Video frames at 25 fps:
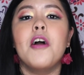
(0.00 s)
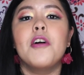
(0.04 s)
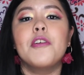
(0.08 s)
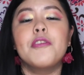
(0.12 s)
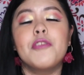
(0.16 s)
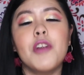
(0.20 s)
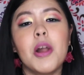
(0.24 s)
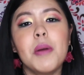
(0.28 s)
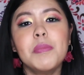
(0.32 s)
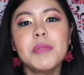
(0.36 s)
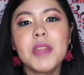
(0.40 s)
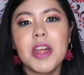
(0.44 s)

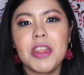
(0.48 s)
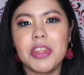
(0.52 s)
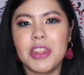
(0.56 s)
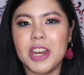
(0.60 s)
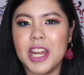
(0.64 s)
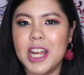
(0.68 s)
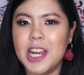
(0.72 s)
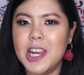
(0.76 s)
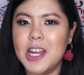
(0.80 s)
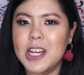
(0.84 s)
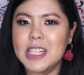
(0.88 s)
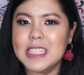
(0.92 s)
from the
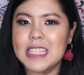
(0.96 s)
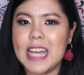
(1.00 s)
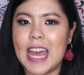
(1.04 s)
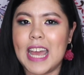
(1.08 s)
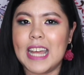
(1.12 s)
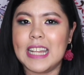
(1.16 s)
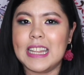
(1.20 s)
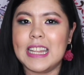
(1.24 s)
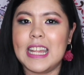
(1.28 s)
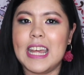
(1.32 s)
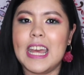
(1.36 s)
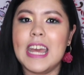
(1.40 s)
3 looks
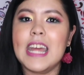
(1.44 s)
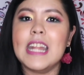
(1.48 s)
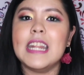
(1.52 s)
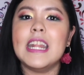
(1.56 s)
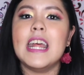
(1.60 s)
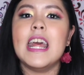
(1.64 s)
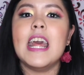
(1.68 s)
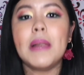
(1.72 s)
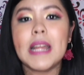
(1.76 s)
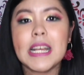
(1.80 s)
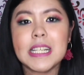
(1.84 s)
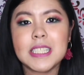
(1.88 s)
I
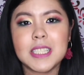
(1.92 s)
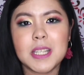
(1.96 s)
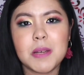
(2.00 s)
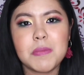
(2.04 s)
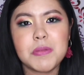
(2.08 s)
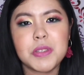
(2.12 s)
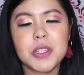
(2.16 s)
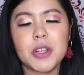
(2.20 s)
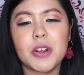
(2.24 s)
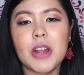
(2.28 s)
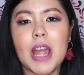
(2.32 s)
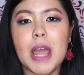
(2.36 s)
did.
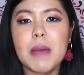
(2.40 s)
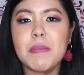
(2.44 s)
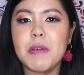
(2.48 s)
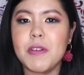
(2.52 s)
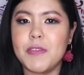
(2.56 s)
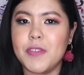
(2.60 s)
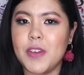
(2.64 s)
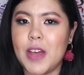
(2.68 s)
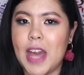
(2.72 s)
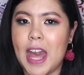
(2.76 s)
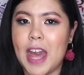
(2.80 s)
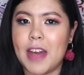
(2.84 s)
Please subscribe
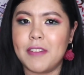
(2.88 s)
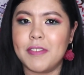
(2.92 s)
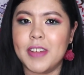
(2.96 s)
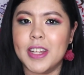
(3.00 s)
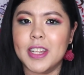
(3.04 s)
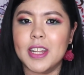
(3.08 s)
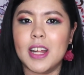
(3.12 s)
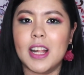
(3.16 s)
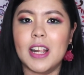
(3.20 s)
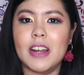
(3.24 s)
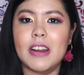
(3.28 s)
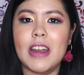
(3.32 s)
if you
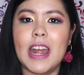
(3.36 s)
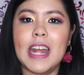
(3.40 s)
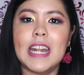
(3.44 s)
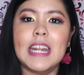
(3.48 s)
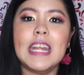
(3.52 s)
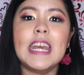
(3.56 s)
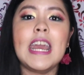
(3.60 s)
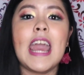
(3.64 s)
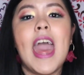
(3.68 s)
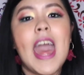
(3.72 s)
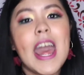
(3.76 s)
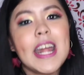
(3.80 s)
haven't
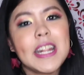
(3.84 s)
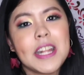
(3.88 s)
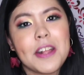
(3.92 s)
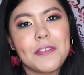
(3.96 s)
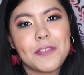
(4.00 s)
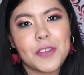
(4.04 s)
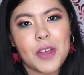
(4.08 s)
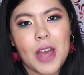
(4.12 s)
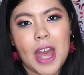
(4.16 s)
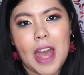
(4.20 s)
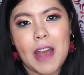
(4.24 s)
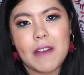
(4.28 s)
already, and
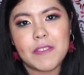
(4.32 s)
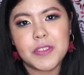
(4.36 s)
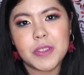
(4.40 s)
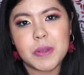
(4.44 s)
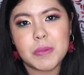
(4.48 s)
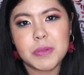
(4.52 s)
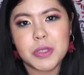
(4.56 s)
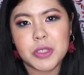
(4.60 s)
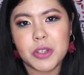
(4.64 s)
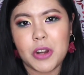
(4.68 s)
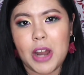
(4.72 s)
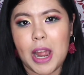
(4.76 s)
if you have
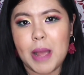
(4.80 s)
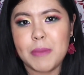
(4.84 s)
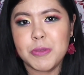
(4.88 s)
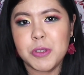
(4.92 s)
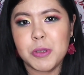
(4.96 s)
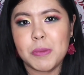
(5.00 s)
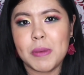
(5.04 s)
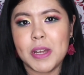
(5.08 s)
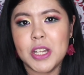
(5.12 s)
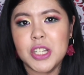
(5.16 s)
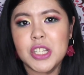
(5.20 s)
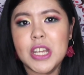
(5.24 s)

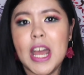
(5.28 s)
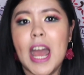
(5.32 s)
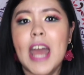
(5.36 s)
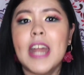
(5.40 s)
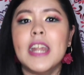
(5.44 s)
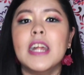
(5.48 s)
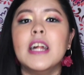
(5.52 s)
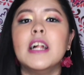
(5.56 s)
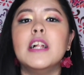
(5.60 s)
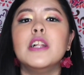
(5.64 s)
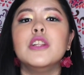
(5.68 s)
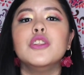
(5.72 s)
subscribed to my
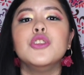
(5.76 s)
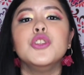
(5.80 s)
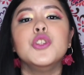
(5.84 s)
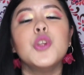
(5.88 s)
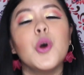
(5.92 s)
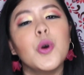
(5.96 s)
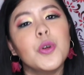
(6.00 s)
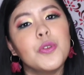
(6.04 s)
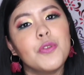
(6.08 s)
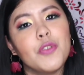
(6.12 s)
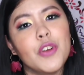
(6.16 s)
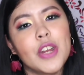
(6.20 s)
channel,
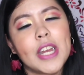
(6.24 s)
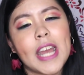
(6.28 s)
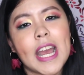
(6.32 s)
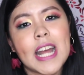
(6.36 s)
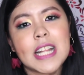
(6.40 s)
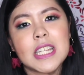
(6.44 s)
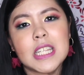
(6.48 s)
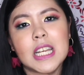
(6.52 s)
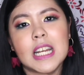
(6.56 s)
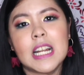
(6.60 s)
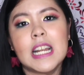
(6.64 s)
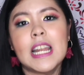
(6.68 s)
don't
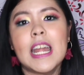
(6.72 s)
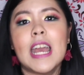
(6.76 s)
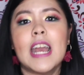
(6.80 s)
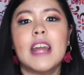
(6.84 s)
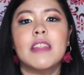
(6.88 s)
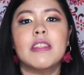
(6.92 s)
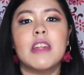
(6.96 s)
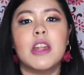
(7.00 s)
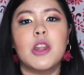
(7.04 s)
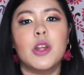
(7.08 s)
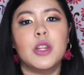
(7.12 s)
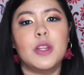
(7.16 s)
forget to
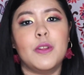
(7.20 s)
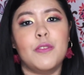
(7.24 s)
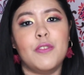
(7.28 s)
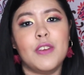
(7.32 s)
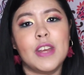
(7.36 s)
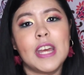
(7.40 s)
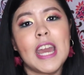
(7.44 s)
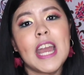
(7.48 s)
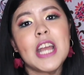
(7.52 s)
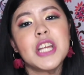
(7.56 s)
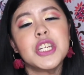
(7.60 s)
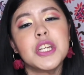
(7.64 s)
click the
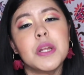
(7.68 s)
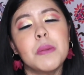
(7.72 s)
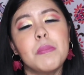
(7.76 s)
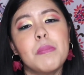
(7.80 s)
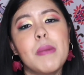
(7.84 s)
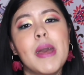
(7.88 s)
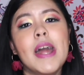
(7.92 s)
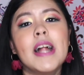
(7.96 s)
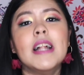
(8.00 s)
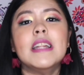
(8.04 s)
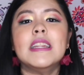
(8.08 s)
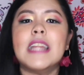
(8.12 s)
notification
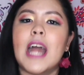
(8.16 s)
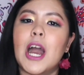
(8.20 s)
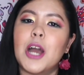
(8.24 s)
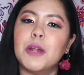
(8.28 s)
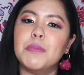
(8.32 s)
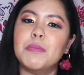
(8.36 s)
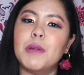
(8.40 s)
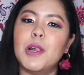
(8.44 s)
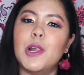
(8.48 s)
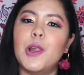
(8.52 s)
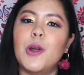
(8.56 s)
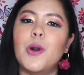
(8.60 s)
bell
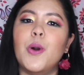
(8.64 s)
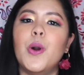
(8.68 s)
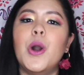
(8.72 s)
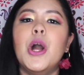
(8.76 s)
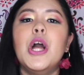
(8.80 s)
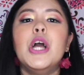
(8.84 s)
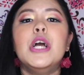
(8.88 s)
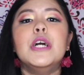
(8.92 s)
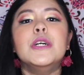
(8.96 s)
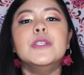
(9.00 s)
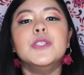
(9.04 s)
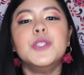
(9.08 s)
down
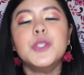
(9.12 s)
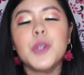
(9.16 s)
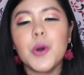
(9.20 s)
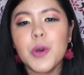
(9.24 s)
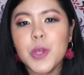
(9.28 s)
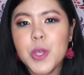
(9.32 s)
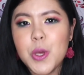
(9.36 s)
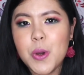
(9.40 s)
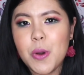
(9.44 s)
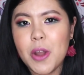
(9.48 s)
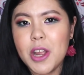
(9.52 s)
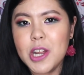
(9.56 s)
below so
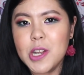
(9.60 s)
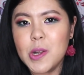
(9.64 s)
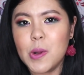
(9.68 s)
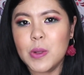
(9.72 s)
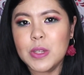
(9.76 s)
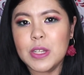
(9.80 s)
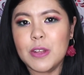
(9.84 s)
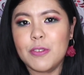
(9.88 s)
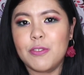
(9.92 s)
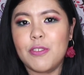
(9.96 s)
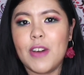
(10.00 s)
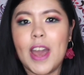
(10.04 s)
you are
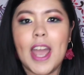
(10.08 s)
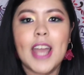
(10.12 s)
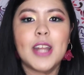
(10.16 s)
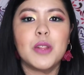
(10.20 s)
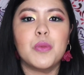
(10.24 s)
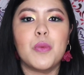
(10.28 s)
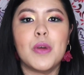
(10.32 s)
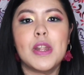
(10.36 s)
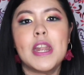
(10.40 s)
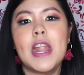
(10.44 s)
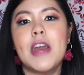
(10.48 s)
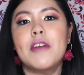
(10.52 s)

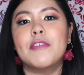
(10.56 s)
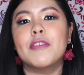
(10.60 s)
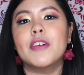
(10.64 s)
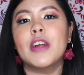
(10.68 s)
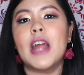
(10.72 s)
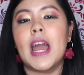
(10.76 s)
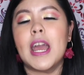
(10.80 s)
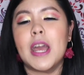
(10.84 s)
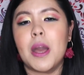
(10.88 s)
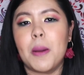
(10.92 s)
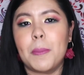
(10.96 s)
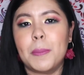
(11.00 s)
notified whenever
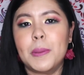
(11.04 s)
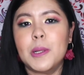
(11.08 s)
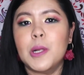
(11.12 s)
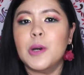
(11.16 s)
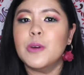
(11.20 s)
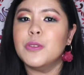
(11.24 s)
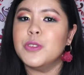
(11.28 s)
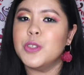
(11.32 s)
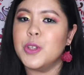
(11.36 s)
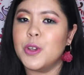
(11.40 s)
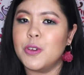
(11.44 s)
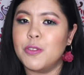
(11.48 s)
I
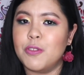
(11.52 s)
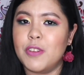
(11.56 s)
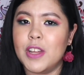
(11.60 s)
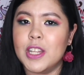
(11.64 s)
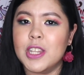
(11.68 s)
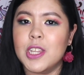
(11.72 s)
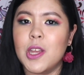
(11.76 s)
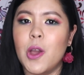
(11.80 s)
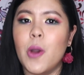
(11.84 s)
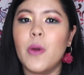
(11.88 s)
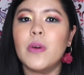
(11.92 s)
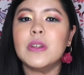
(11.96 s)
upload new
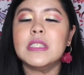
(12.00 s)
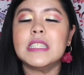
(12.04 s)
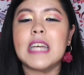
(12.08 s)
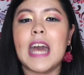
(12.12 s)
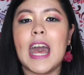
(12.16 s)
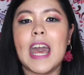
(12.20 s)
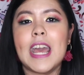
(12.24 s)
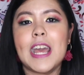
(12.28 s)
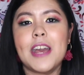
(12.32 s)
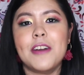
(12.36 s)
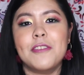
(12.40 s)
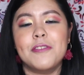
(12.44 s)
videos.
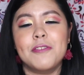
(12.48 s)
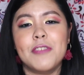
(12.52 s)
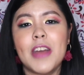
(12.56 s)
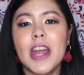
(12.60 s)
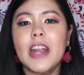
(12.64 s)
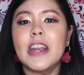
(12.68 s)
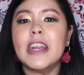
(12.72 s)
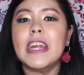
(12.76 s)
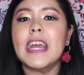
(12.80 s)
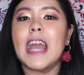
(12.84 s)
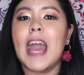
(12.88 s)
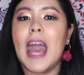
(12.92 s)
I am
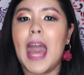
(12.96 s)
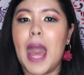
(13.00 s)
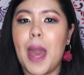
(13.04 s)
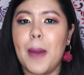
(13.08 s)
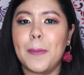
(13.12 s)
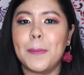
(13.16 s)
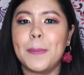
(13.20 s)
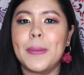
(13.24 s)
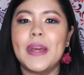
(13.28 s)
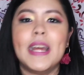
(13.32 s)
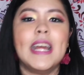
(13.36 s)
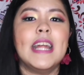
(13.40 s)
very
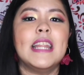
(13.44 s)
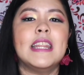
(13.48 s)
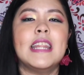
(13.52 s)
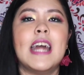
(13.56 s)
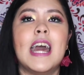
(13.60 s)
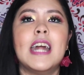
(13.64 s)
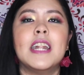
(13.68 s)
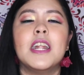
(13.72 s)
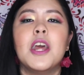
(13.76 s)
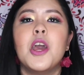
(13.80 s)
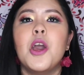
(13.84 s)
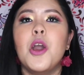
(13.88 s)
happy
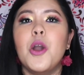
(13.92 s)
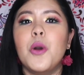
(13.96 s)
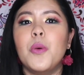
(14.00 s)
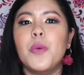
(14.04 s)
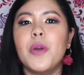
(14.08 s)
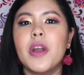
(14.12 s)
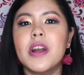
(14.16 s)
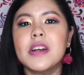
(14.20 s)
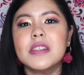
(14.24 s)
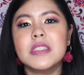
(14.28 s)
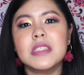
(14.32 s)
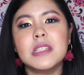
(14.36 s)
that
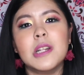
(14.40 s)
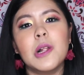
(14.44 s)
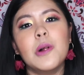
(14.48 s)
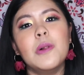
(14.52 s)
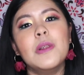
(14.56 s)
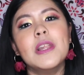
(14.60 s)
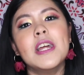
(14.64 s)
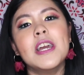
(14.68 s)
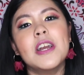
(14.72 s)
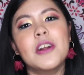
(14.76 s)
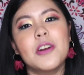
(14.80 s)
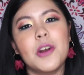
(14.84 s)
we are
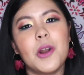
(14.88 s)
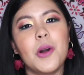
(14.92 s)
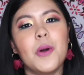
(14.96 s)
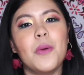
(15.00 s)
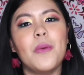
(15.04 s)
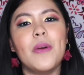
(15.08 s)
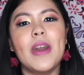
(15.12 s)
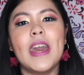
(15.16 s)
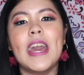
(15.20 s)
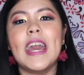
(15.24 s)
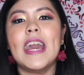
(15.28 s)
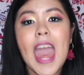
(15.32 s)
slowly
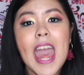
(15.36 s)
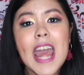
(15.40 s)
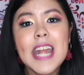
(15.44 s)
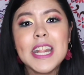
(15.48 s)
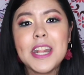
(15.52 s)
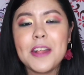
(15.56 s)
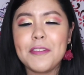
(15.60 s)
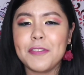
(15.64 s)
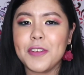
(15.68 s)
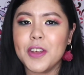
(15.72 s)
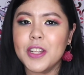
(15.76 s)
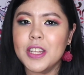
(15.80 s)
growing, and
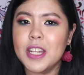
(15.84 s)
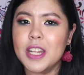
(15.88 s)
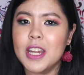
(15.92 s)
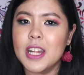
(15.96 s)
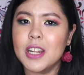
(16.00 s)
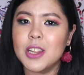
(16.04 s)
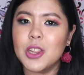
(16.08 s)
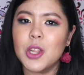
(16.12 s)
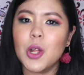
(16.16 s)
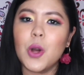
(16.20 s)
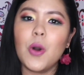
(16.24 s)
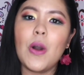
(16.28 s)
if you
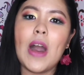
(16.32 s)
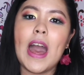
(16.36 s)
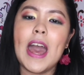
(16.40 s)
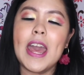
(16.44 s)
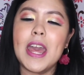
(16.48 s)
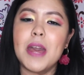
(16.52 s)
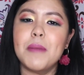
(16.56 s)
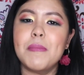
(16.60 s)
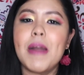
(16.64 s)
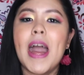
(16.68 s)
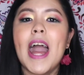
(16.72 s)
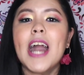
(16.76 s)
didn't know, I
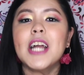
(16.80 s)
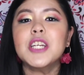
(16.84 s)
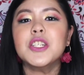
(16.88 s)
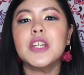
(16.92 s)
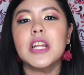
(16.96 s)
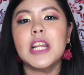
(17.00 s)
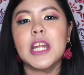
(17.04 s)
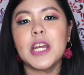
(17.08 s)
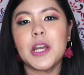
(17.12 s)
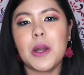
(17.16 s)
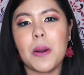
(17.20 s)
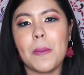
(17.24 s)
am
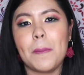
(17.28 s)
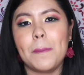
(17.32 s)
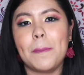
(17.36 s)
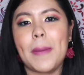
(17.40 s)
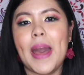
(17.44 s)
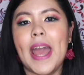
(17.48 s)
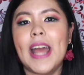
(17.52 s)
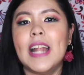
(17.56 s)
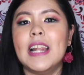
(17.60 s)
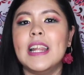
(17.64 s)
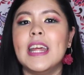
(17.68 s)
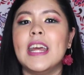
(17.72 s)
actually
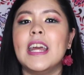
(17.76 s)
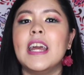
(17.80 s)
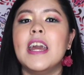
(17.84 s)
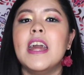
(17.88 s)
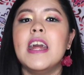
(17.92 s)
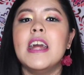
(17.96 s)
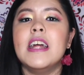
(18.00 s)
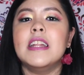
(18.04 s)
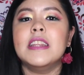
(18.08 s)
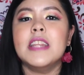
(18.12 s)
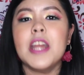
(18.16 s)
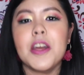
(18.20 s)

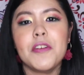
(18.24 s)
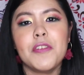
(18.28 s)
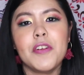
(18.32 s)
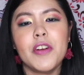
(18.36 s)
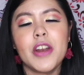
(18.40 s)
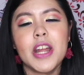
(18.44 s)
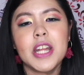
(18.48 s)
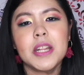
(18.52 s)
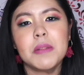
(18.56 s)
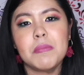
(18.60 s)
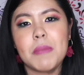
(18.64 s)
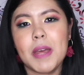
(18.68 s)
compiling
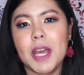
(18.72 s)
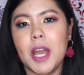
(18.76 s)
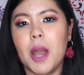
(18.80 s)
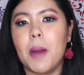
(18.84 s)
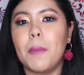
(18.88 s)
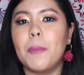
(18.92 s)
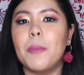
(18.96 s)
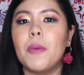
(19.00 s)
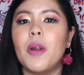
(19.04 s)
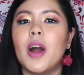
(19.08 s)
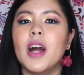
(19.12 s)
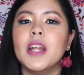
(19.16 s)
different
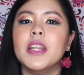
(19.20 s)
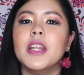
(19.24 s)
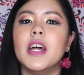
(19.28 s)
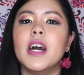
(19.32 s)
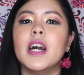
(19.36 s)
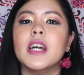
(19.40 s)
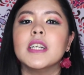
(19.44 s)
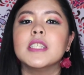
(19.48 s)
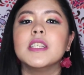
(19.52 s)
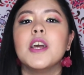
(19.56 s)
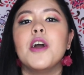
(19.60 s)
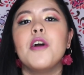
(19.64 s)
makeup
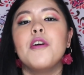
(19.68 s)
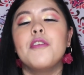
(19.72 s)
products